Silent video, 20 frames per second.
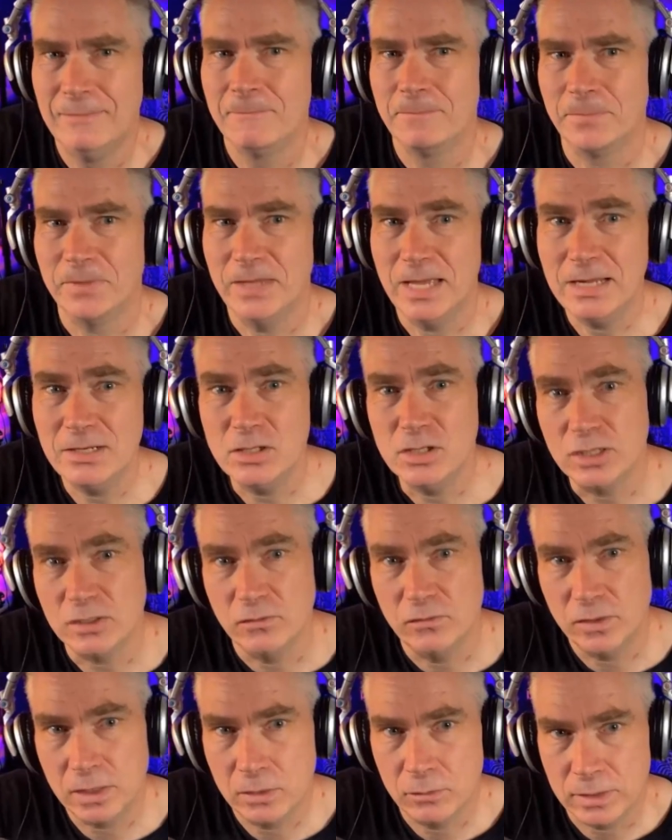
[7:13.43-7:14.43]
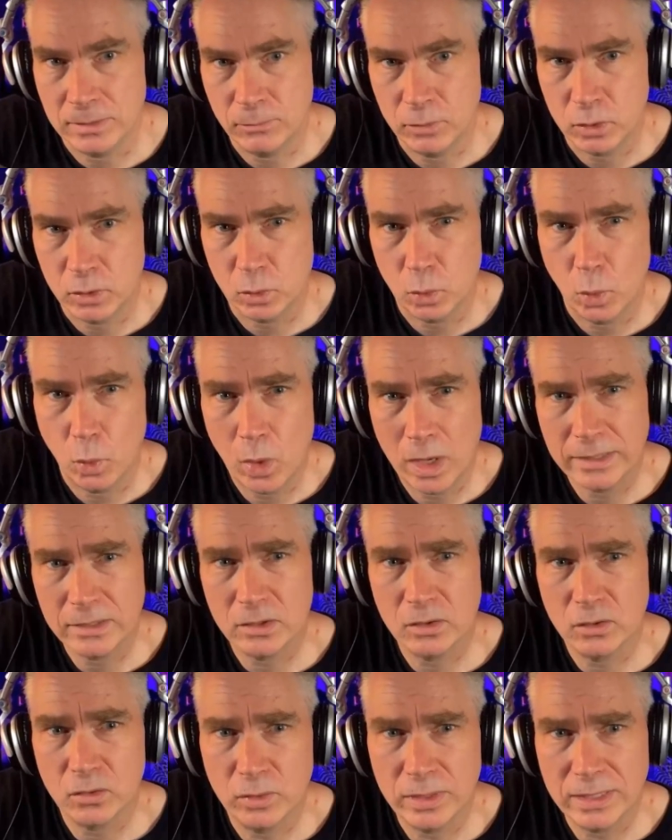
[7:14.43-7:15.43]
Then you could follow up with what
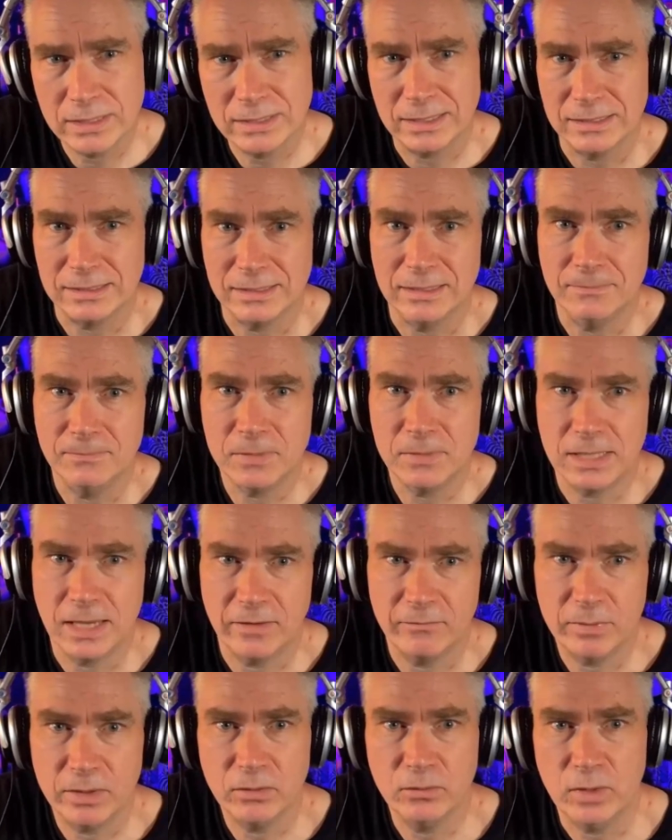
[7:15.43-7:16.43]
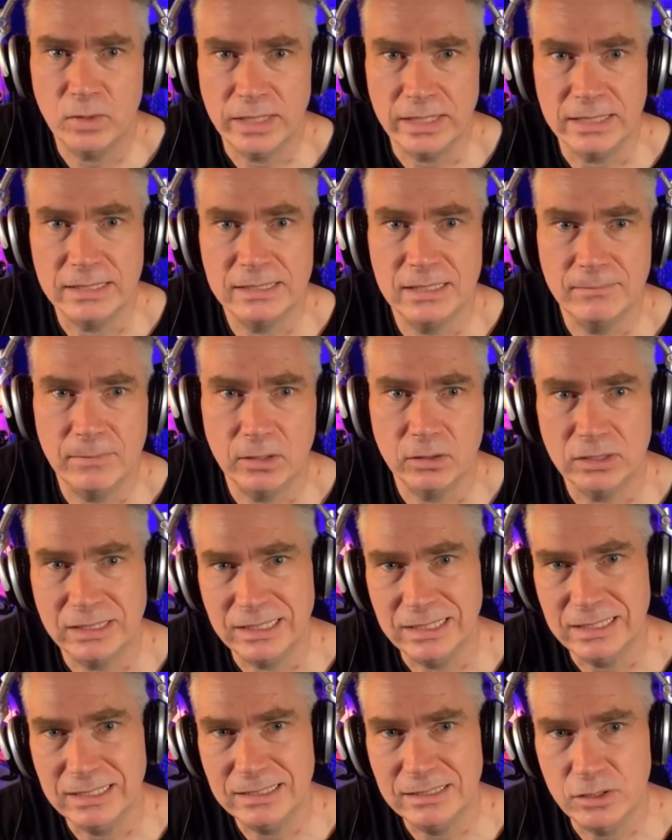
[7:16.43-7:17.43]
criticisms have been raised about
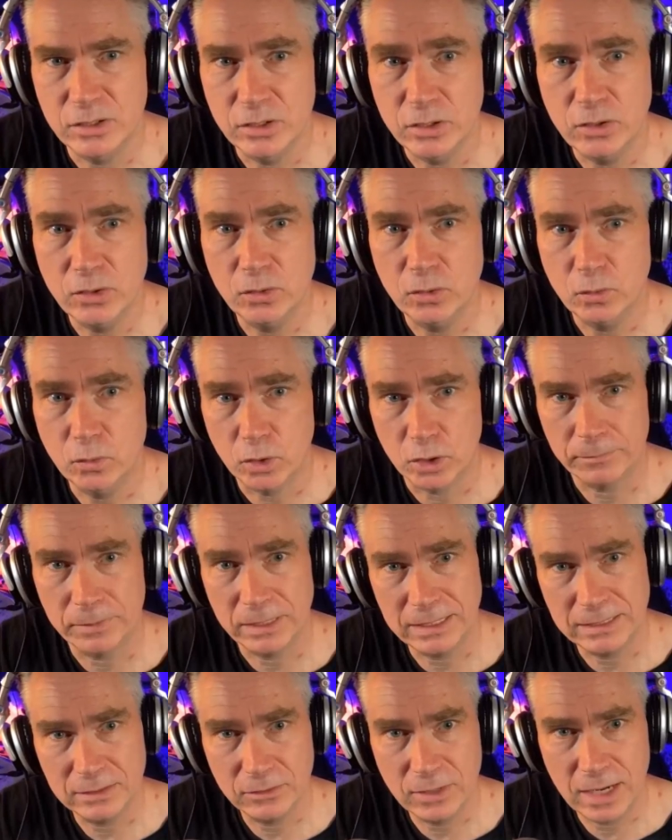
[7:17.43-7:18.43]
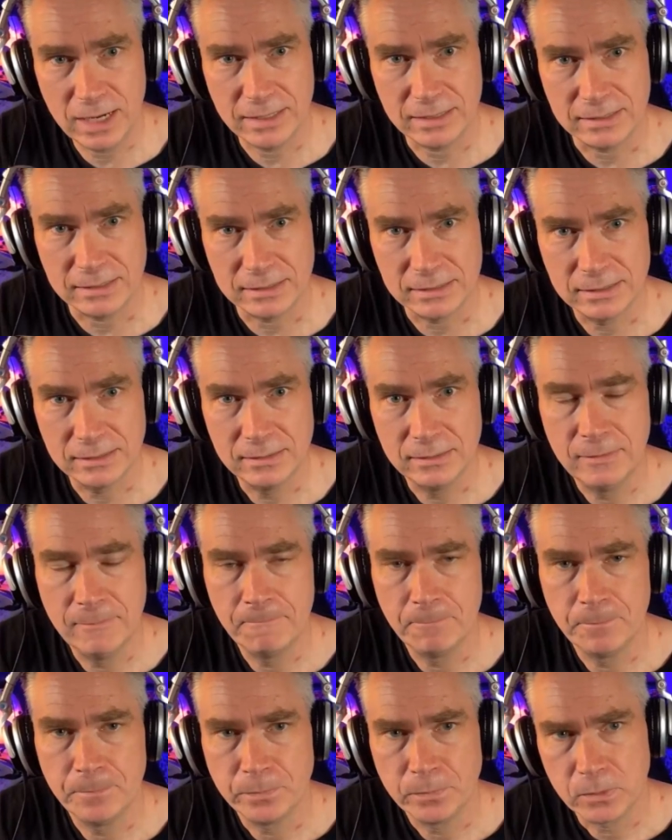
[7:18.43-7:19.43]
these new workplace trends,
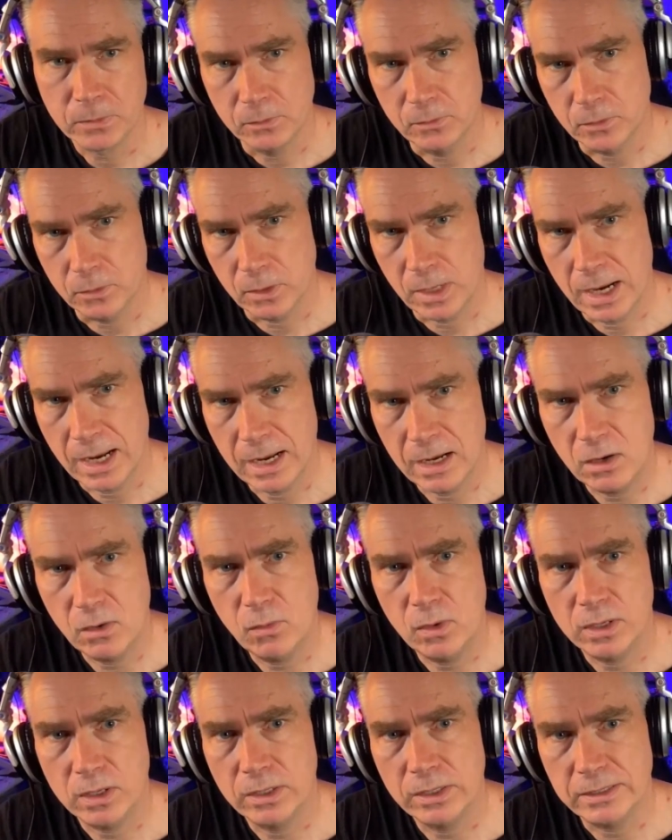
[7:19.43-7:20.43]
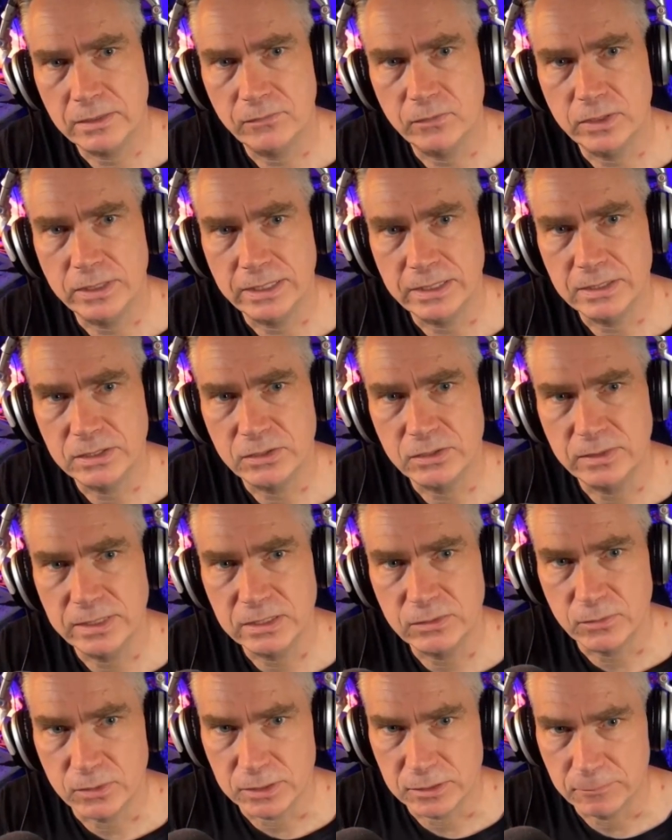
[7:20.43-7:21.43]
or how are different
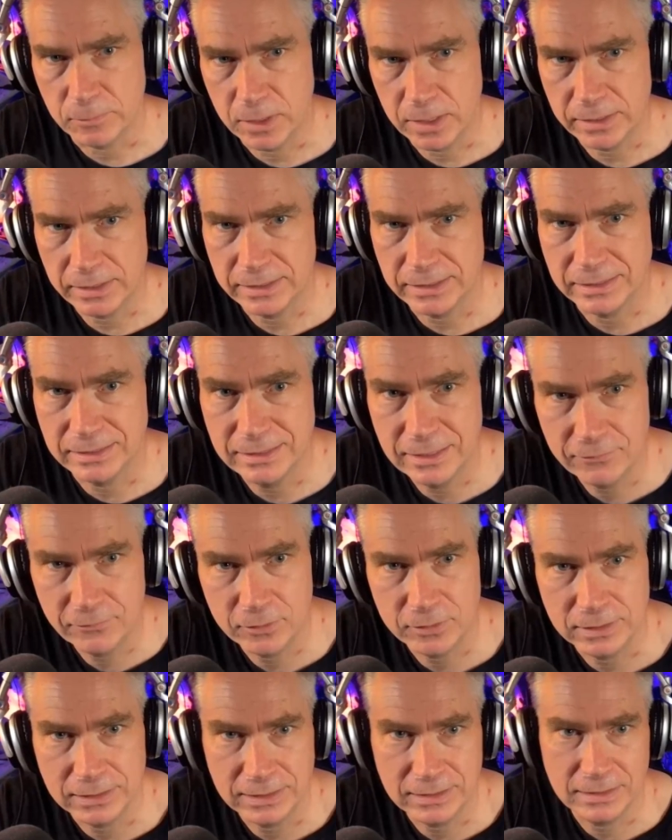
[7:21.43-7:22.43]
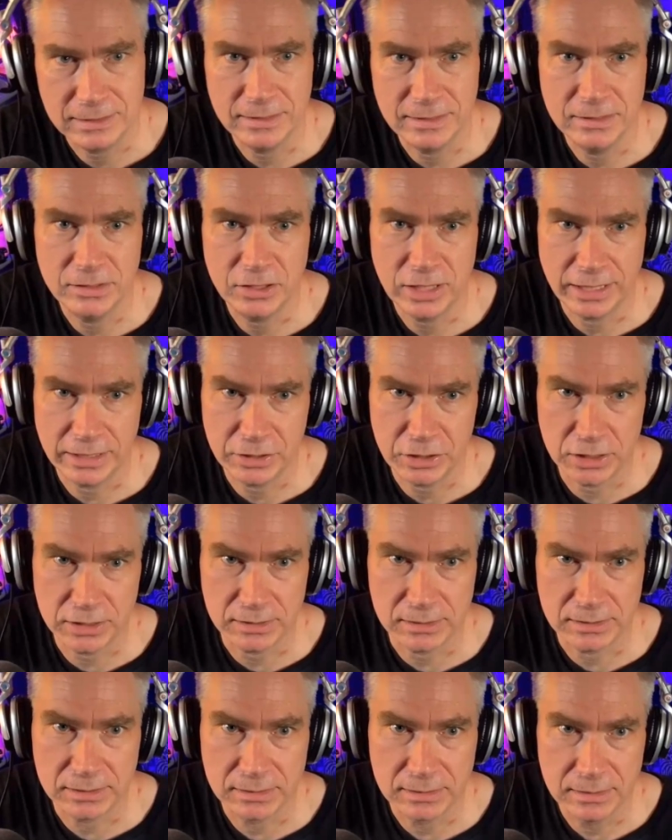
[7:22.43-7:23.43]
industries responding differently to these
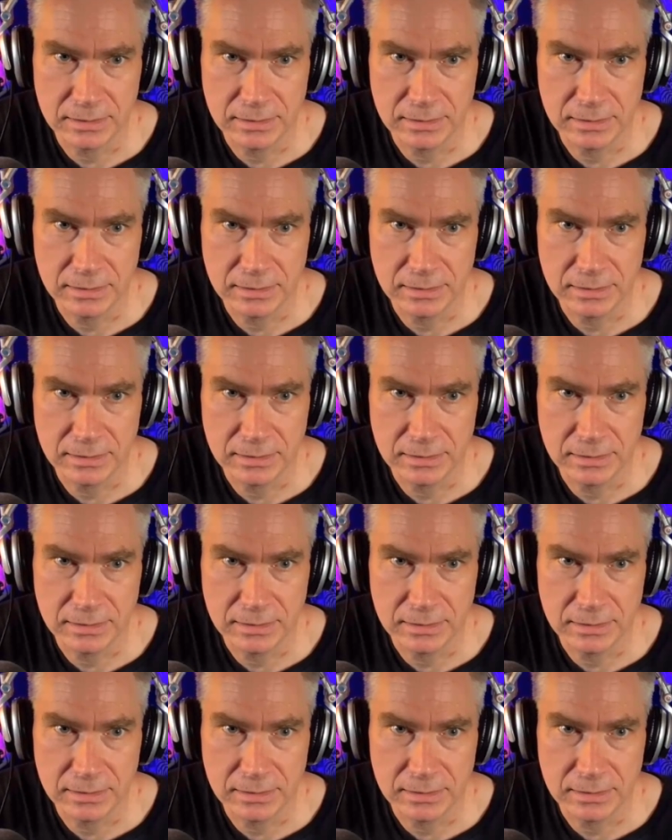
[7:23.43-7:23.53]
changes.